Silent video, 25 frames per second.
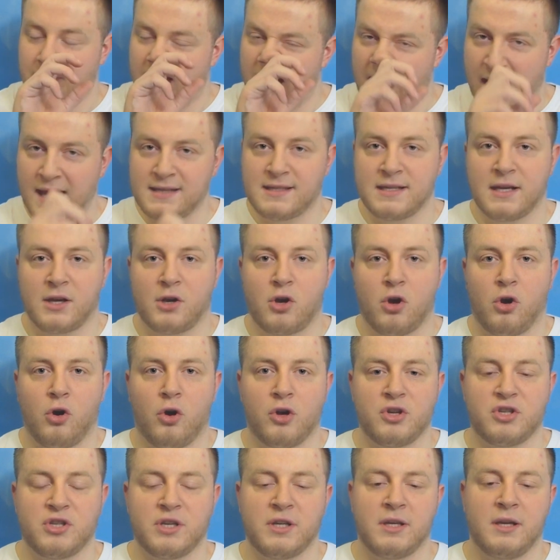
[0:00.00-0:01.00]
is it
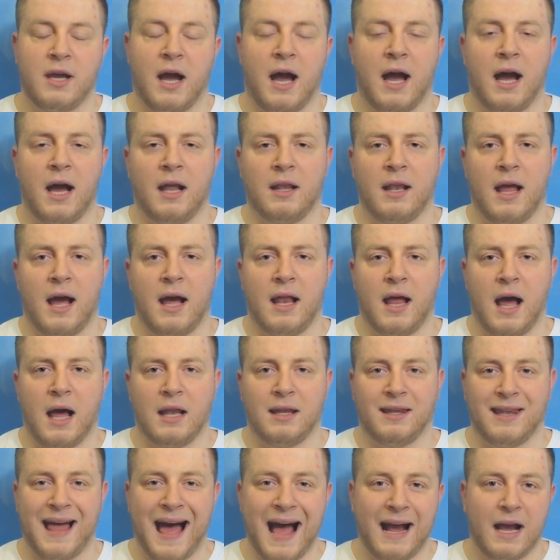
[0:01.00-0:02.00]
causing
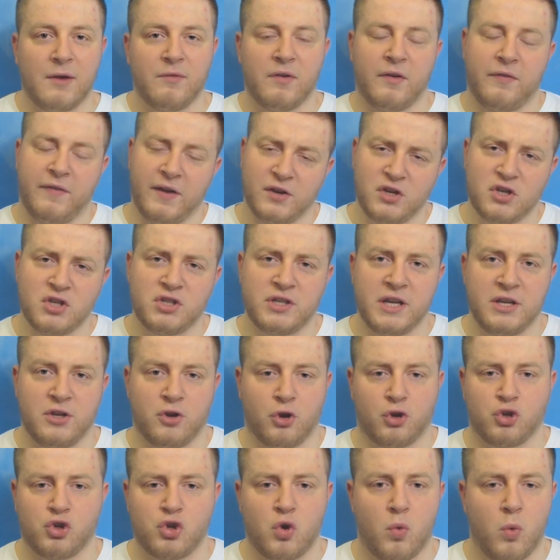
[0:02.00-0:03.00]
a lack of efficiency in
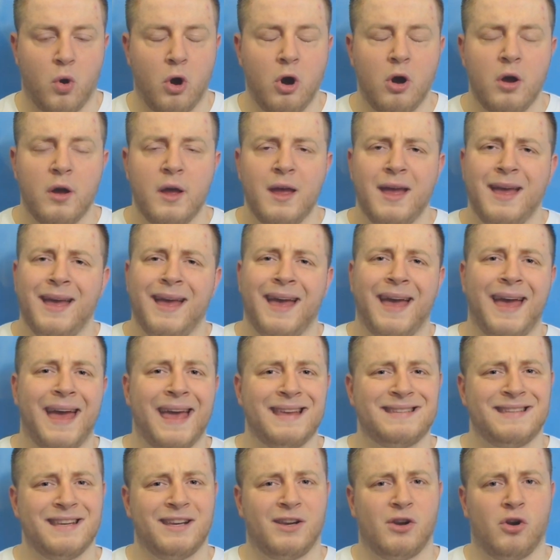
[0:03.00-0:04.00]
your squat?
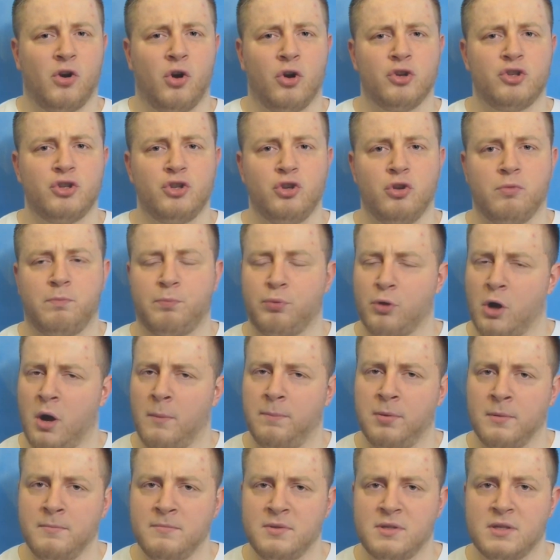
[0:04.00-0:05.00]
Is it causing you
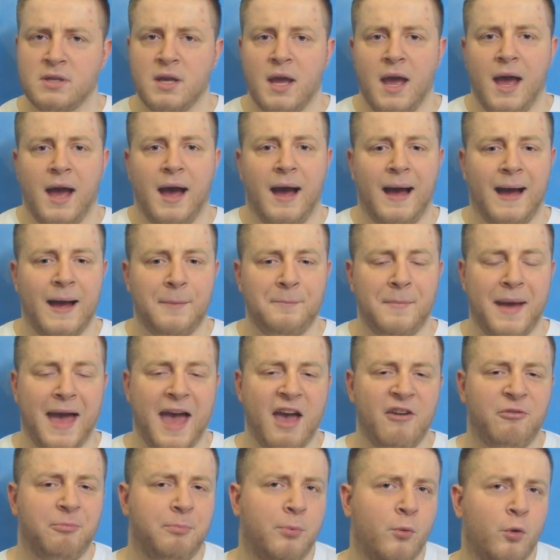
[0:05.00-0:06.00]
problems?
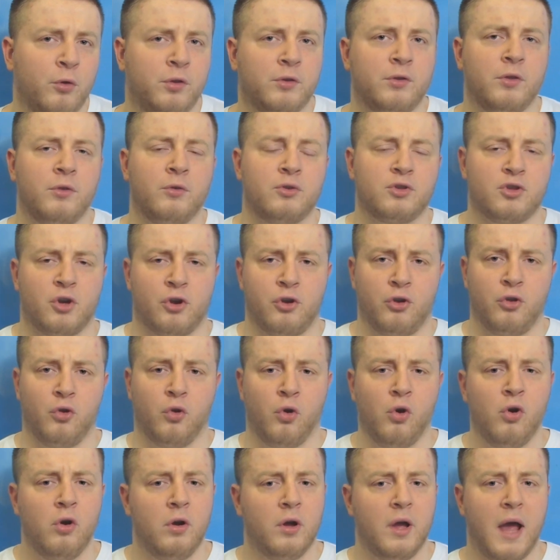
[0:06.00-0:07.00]
If both of those are
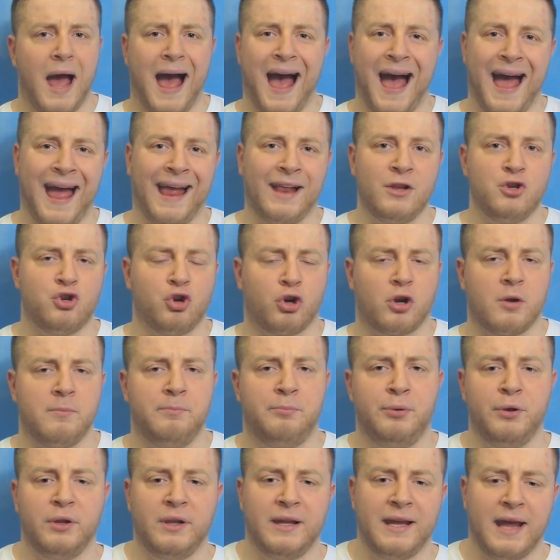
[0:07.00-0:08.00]
no, and you're
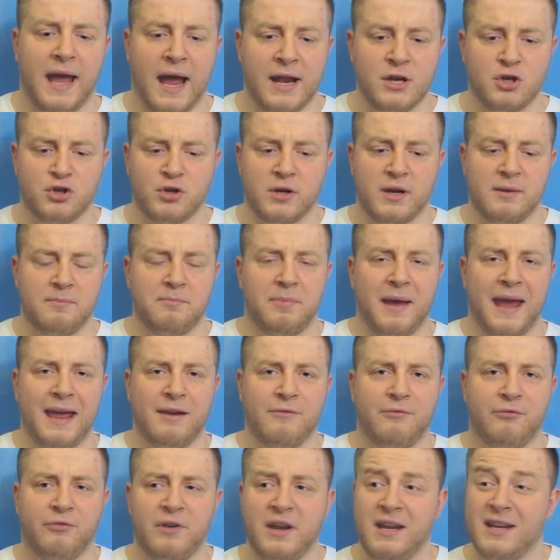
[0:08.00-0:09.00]
completely injury and
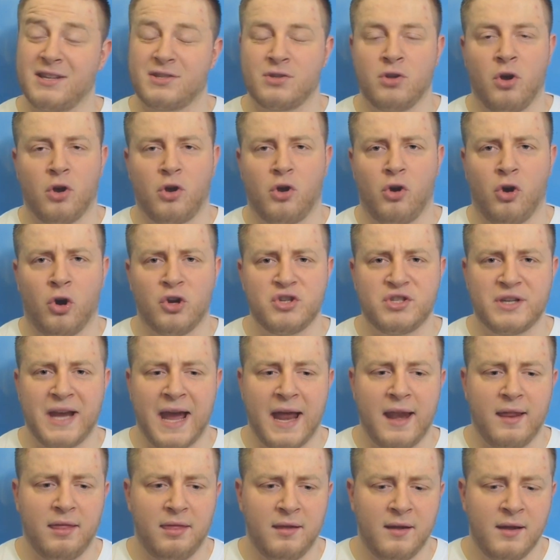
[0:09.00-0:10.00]
pain free and it's not causing
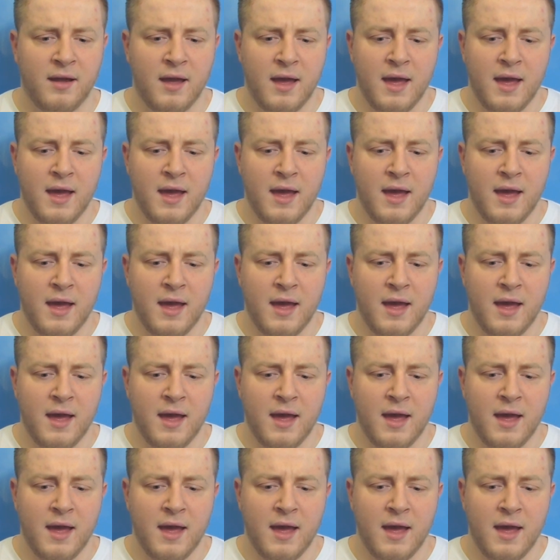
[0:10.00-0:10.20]
anything,